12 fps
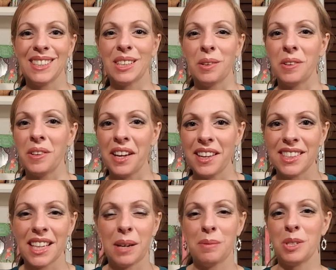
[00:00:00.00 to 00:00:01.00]
So a lot of
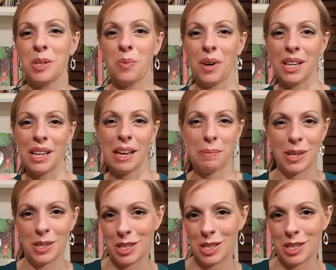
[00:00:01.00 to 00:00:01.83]
times you want to be